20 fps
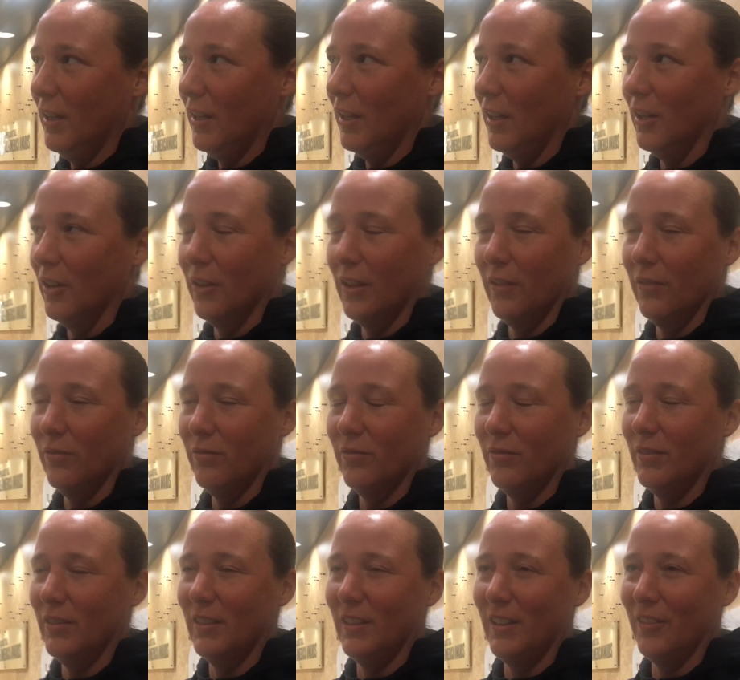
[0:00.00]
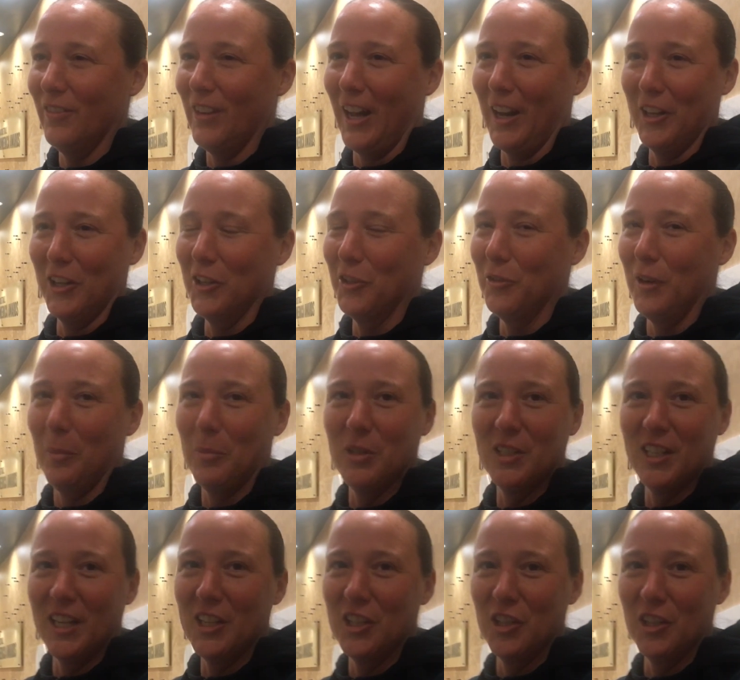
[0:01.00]
you know they've they've got a good
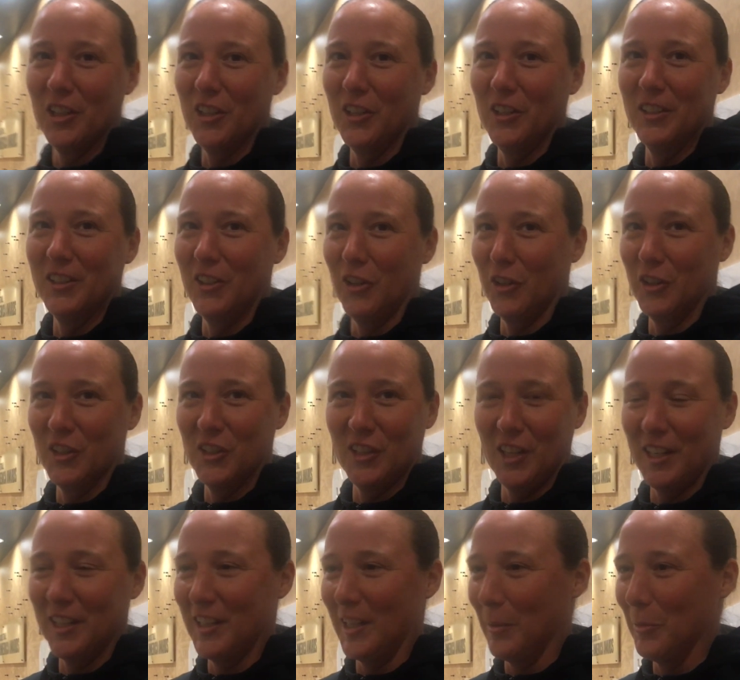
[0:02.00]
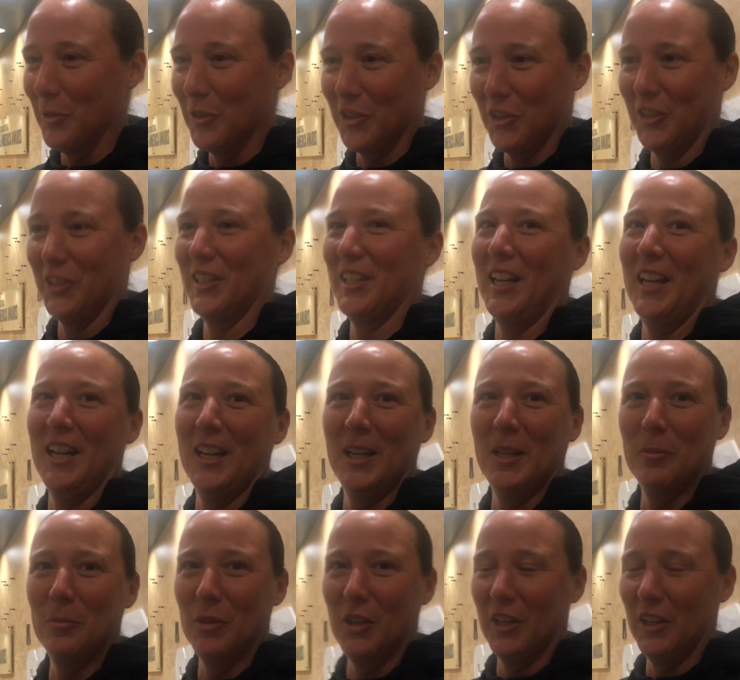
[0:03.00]
reputation. They're they're on study tables on
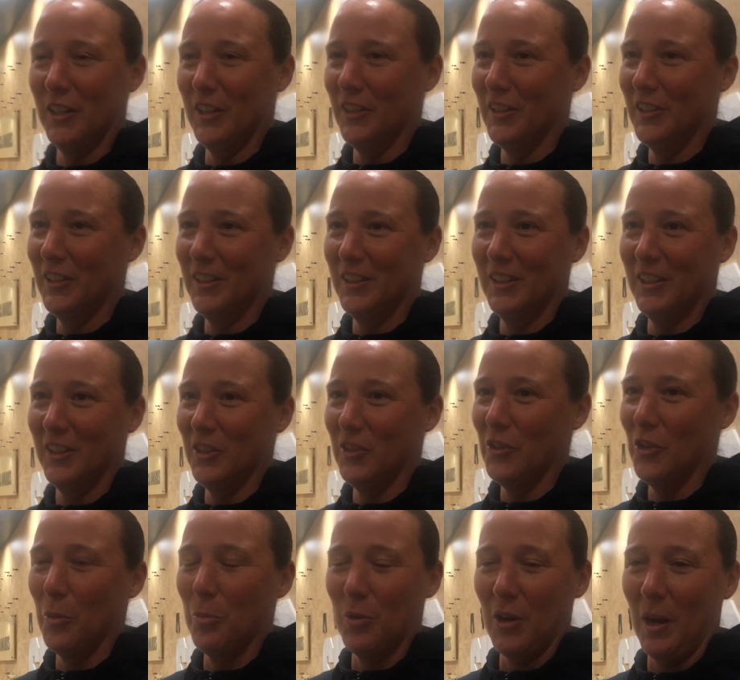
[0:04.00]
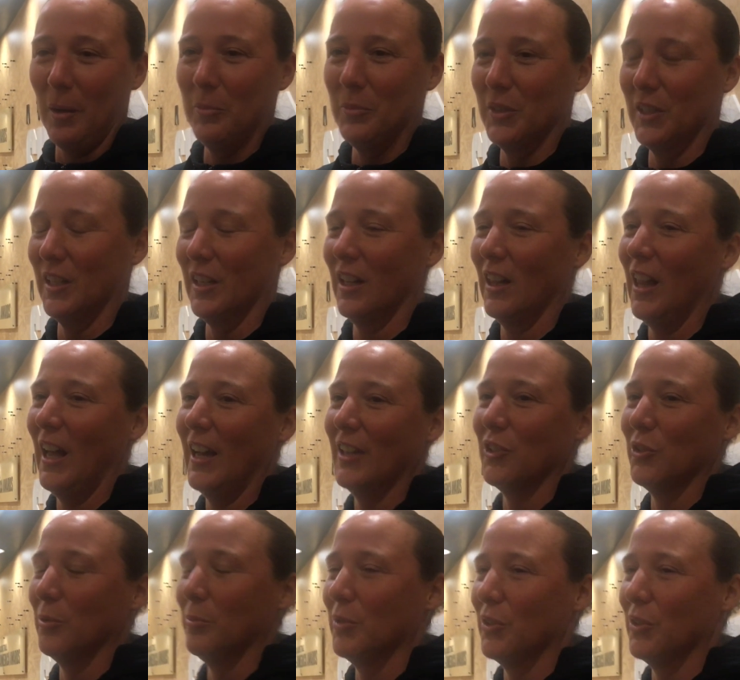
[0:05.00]
time. They're you know, no problems in the classroom